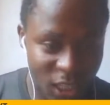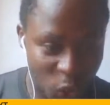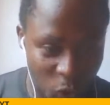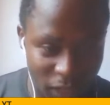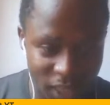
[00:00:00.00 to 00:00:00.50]

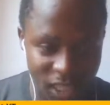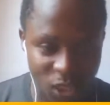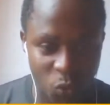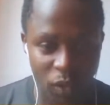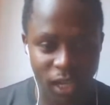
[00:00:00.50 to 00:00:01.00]
during
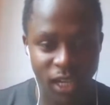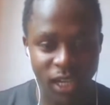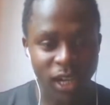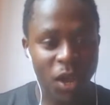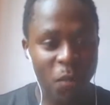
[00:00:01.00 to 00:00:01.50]
this week.
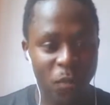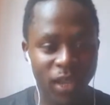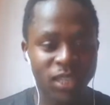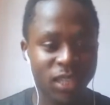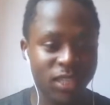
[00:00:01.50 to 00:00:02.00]

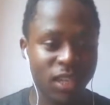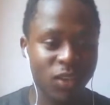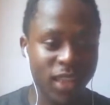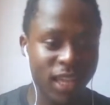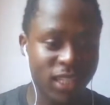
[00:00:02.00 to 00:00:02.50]
Manchester
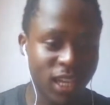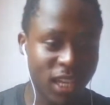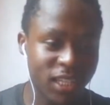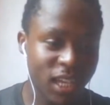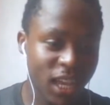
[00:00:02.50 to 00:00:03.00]

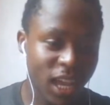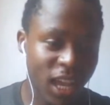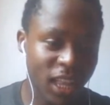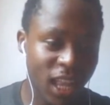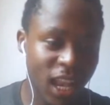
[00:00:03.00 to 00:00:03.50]
United
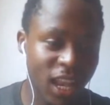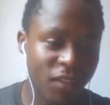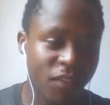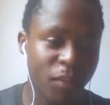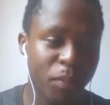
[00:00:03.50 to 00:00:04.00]
and
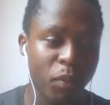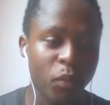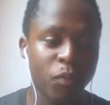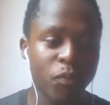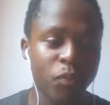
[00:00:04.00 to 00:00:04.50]

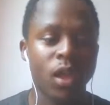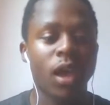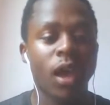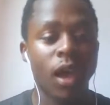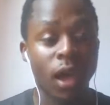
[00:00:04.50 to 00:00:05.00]
Liverpool
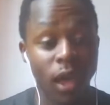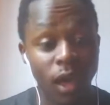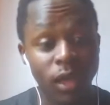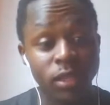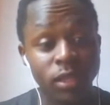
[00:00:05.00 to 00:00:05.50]

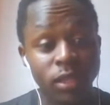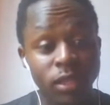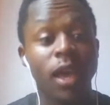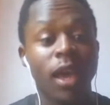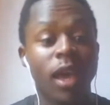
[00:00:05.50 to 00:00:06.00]
had
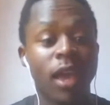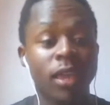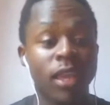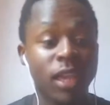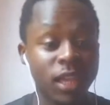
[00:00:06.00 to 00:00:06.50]

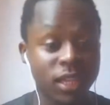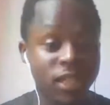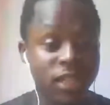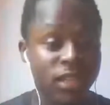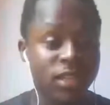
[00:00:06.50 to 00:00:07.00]
an
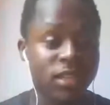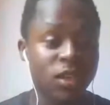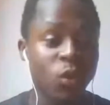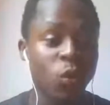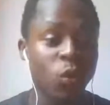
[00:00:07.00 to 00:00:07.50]

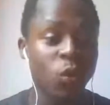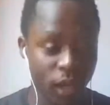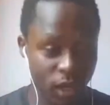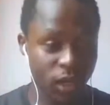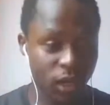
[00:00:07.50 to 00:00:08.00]
interesting
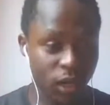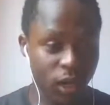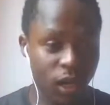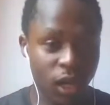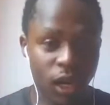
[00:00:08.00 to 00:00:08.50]
week.
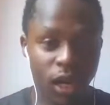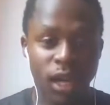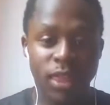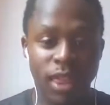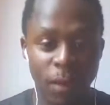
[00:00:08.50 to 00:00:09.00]

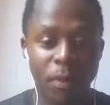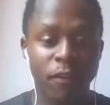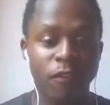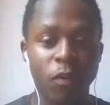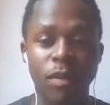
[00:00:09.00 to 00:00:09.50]
Their
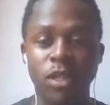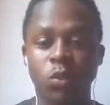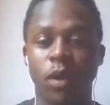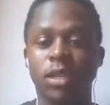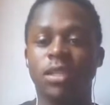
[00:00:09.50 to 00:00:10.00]

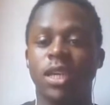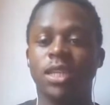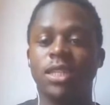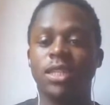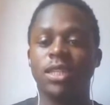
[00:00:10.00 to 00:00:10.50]
performance was
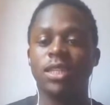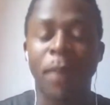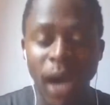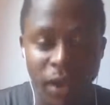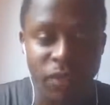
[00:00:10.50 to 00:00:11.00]
just
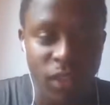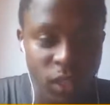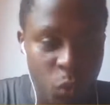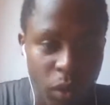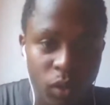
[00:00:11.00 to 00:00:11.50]
above
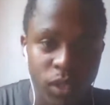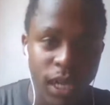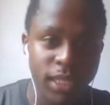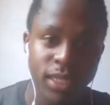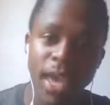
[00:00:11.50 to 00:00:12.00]
this world,
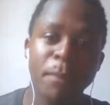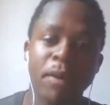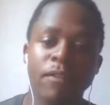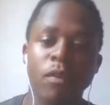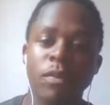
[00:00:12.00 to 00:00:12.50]
guys. Their
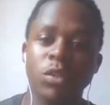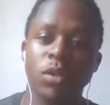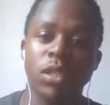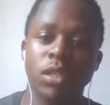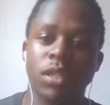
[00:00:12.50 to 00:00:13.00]
performance
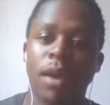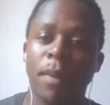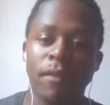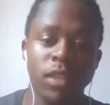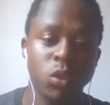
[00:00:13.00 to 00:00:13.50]
was just
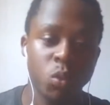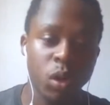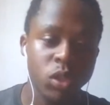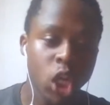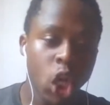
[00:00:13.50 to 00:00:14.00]
above this
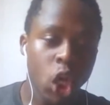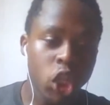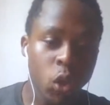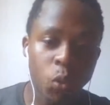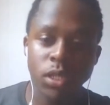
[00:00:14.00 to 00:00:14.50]
world.
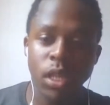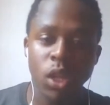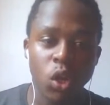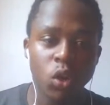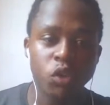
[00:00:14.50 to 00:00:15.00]
There was a
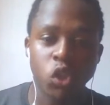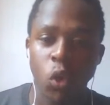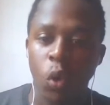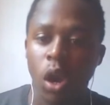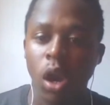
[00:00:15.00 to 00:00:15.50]
lot of
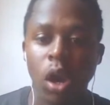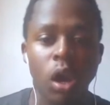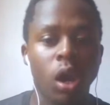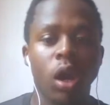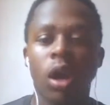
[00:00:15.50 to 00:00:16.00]

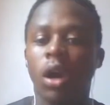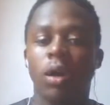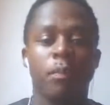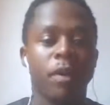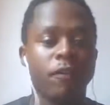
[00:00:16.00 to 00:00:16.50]
shocker
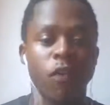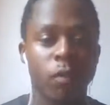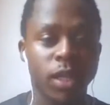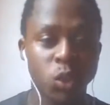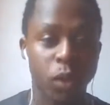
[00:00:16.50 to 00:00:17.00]

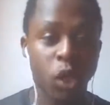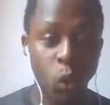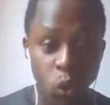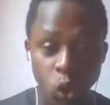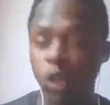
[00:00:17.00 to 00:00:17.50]
performance. We
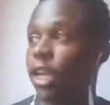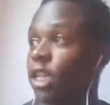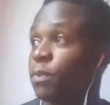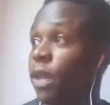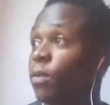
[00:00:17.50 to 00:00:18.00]
could not
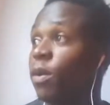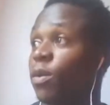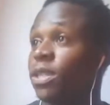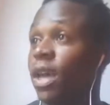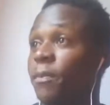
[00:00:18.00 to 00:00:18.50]
explain what
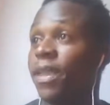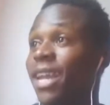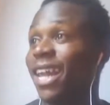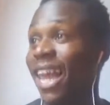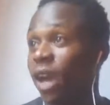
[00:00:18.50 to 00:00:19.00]
was
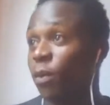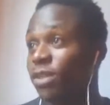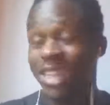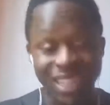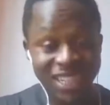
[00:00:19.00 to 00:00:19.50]
happening. Like, I
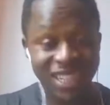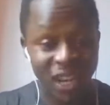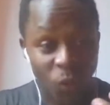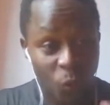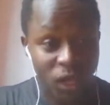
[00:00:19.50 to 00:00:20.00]
was
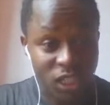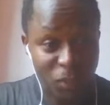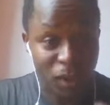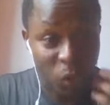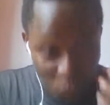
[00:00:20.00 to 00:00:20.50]
literally
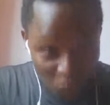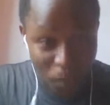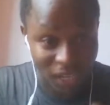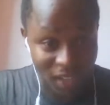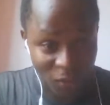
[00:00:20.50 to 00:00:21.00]
watching but could not
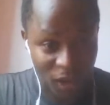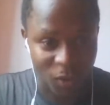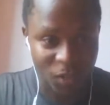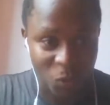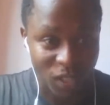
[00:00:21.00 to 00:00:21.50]
believe what
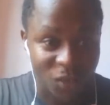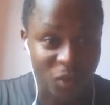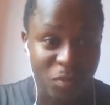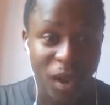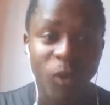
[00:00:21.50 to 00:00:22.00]
I was watching
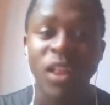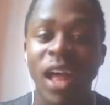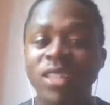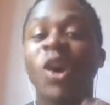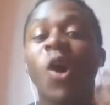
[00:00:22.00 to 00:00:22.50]
with my own
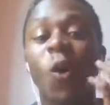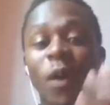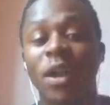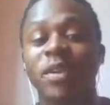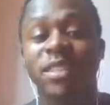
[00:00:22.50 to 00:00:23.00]
eyes, or
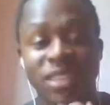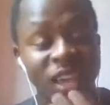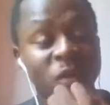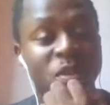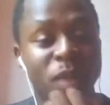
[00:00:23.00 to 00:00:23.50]
what I was
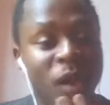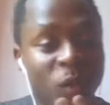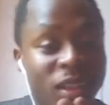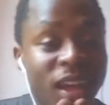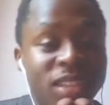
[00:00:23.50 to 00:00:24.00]
seeing with my
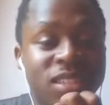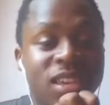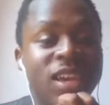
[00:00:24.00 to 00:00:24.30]
own eyes.